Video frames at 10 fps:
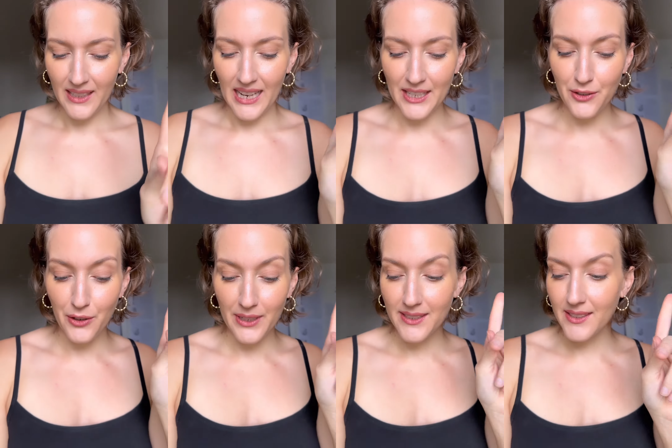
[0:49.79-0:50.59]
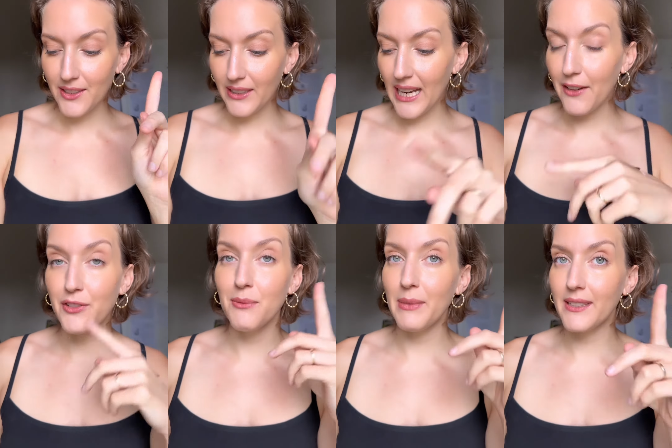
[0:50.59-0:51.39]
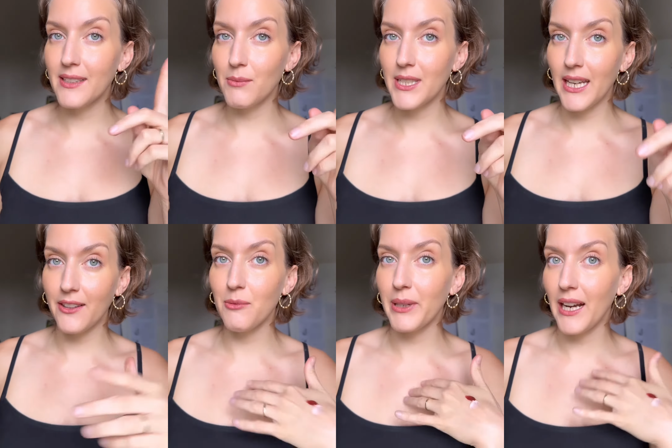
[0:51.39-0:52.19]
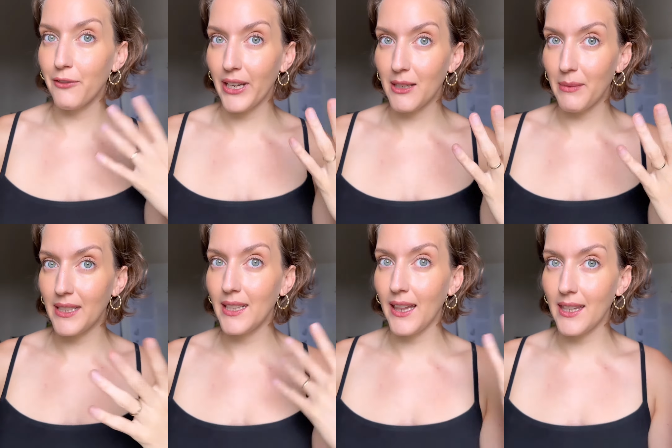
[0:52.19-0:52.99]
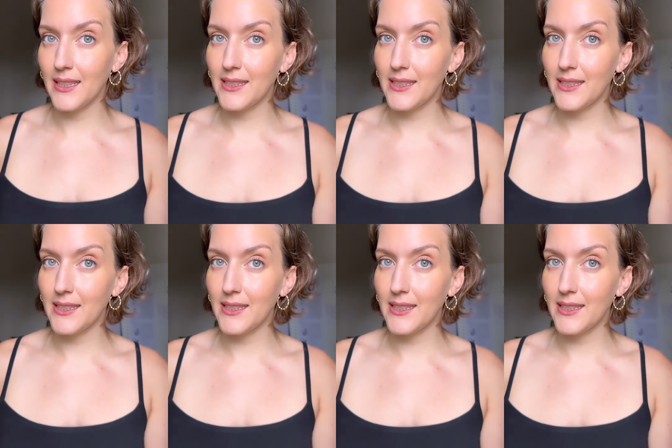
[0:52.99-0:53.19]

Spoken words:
And you don't necessarily have to mix them together, but I recommend it. I think it's